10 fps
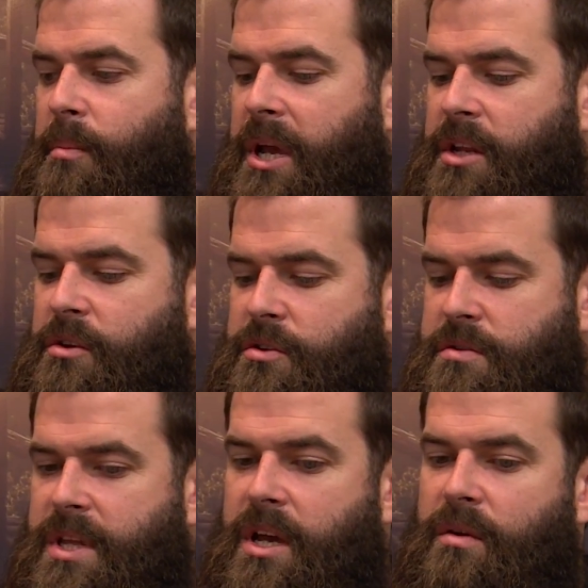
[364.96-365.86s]
and you
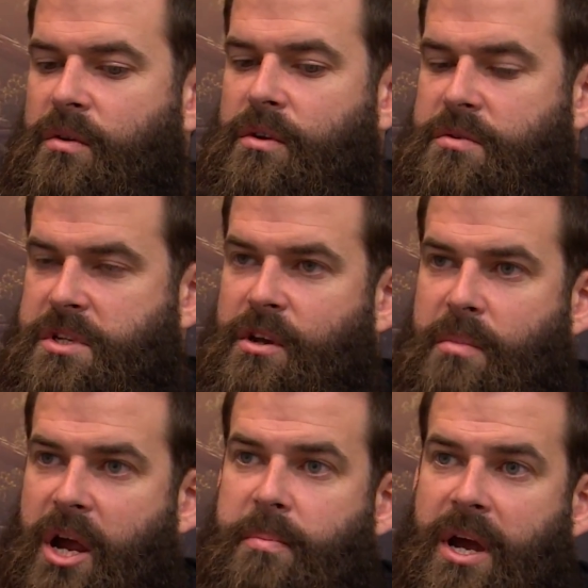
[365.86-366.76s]
do that using your
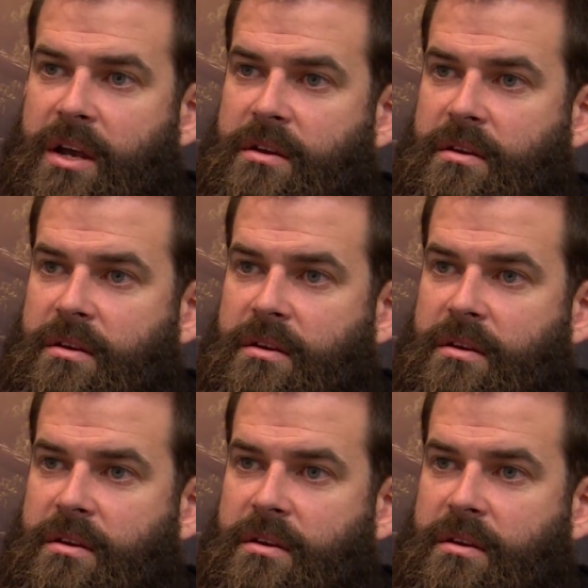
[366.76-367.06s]
backpack,